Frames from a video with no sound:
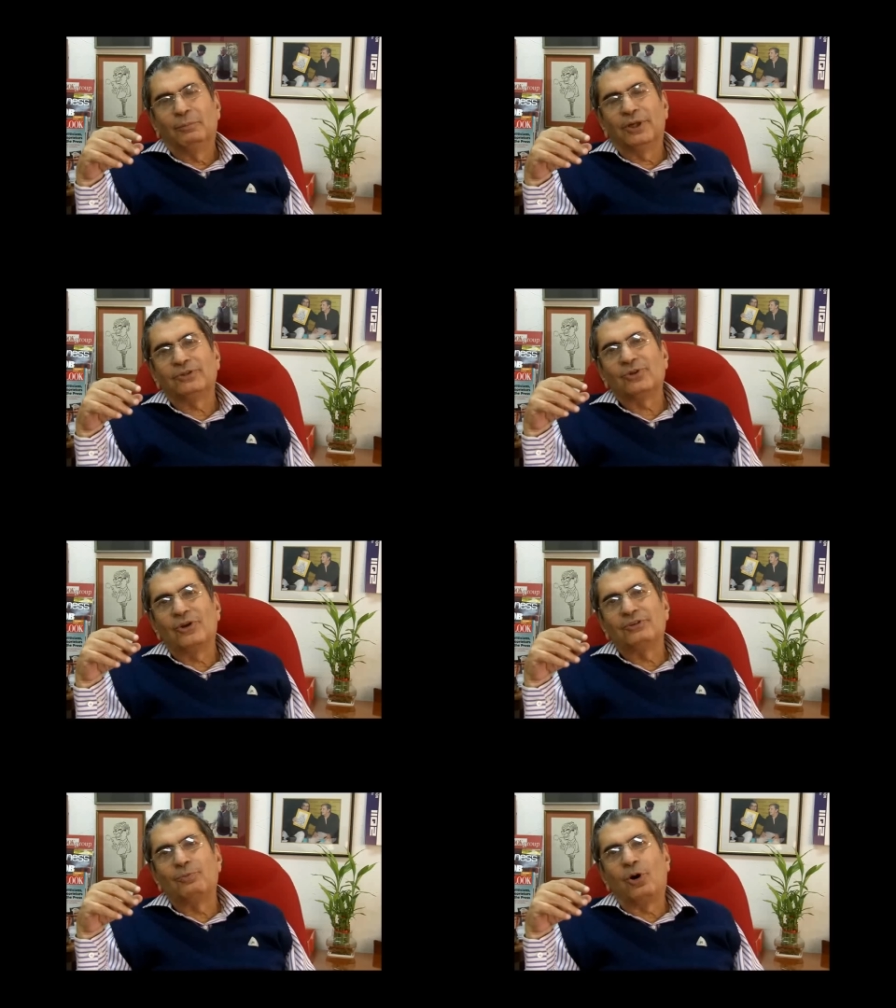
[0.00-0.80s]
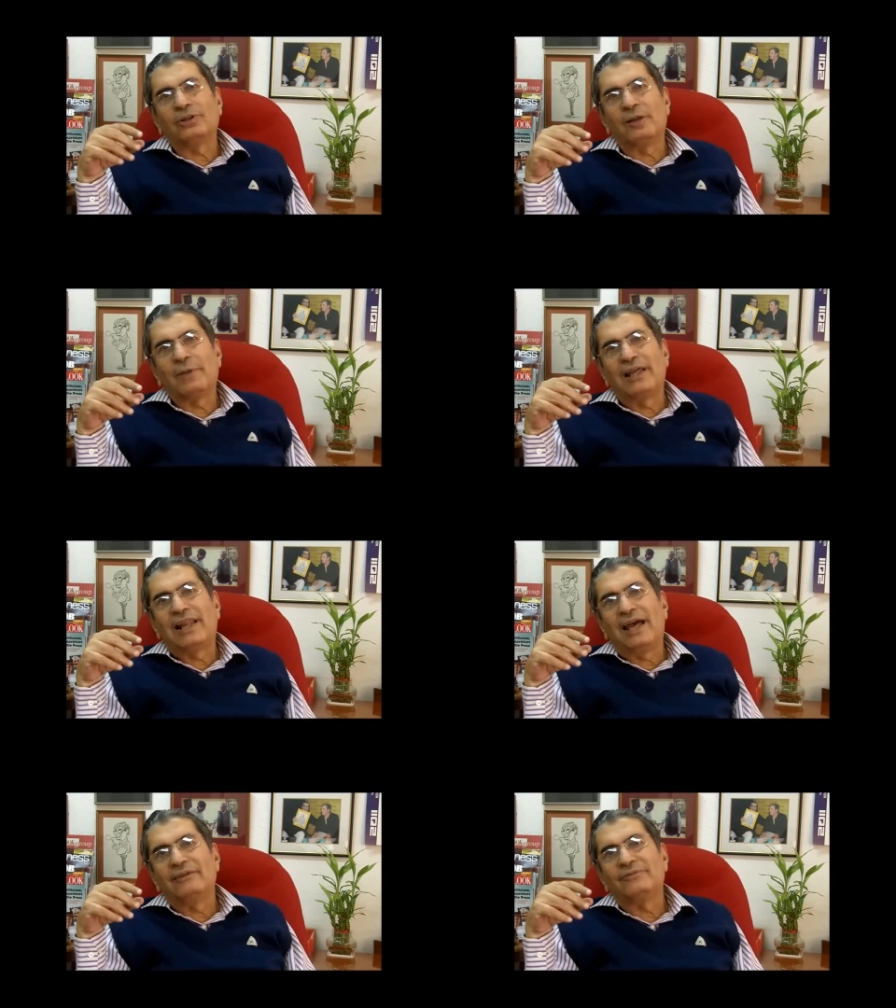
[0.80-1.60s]
But so it's more than my
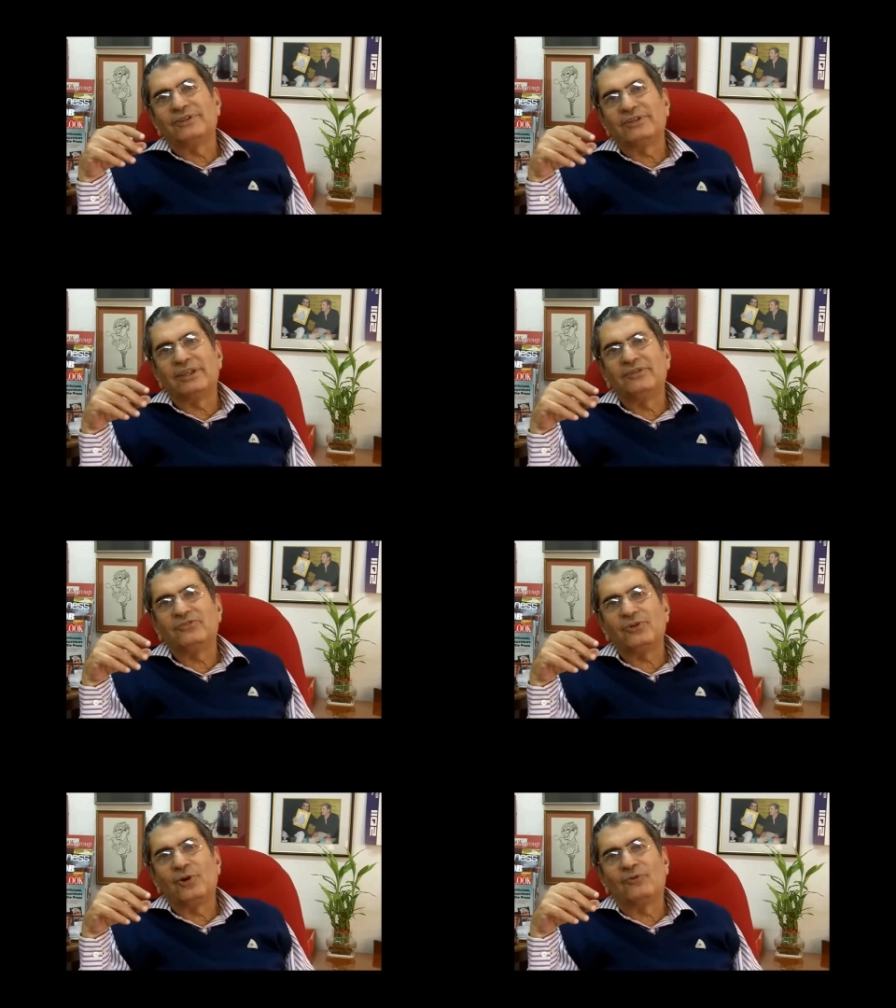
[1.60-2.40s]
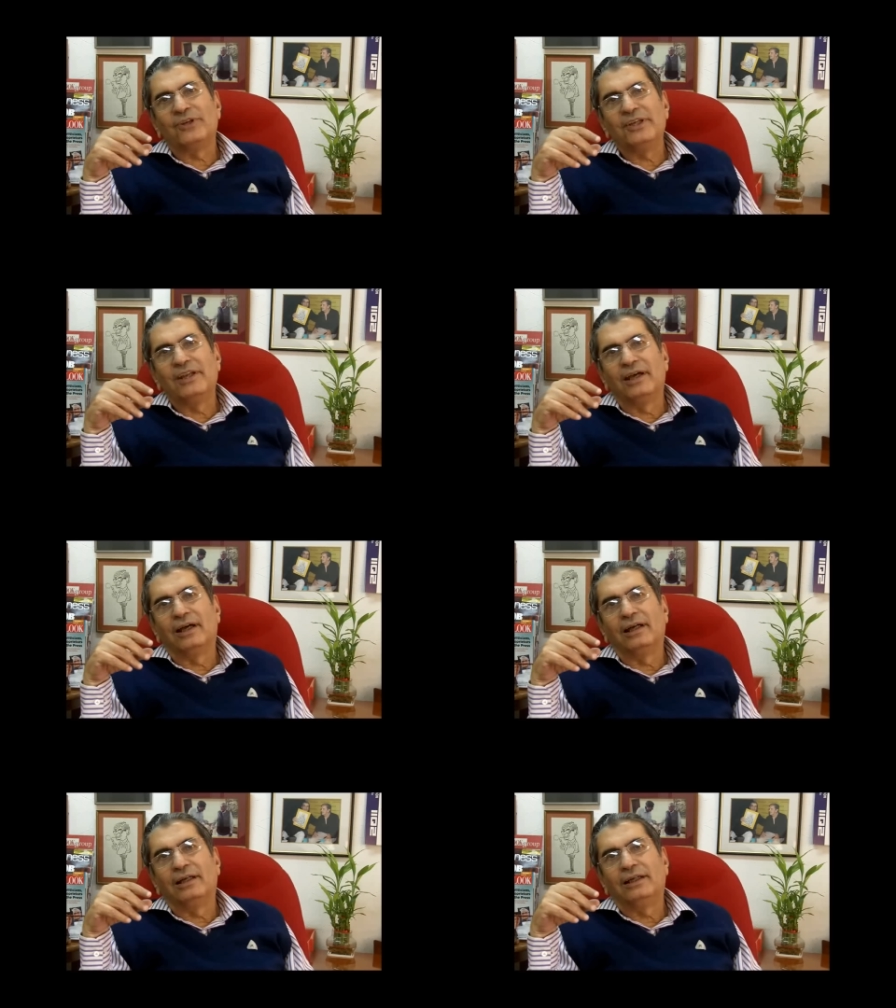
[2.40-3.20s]
life, it's a history of
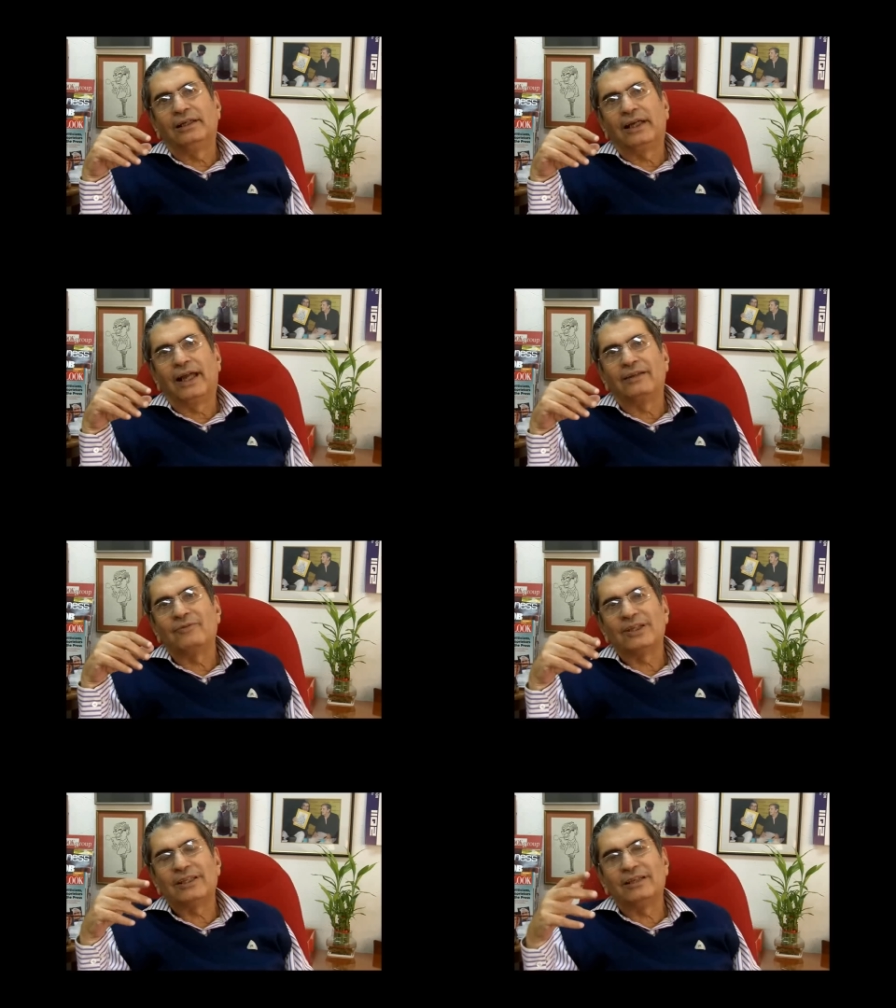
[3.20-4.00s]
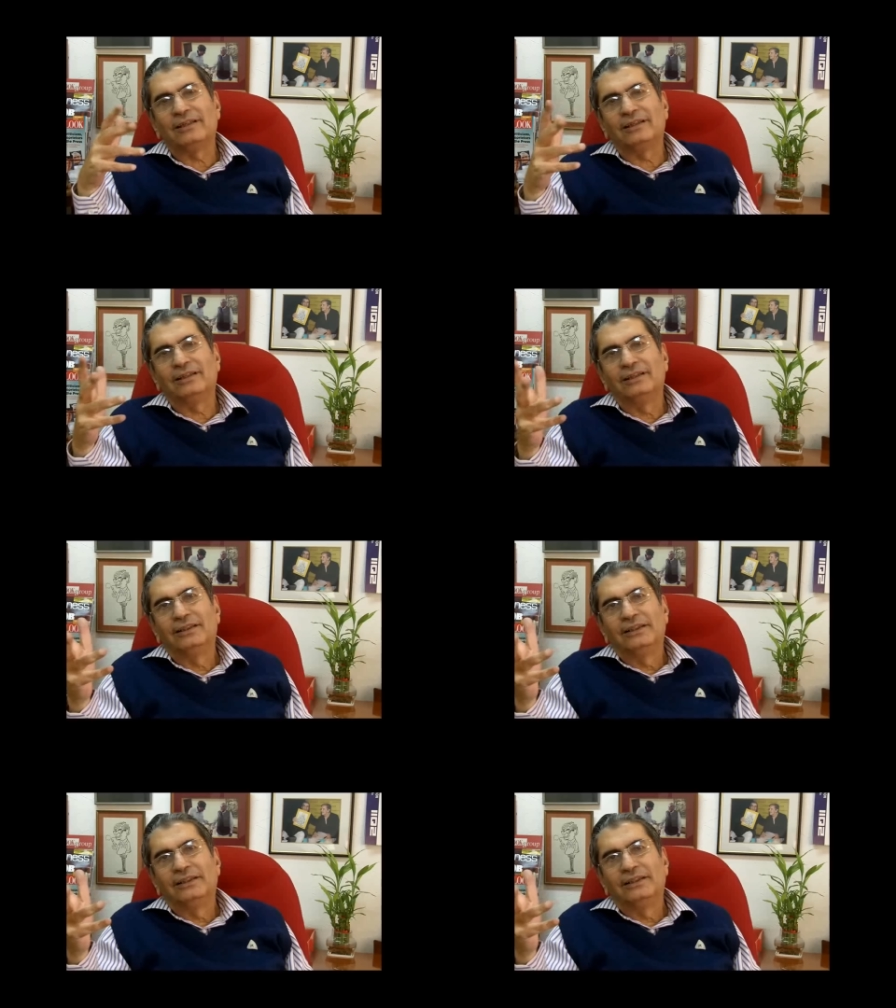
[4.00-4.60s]
India and whether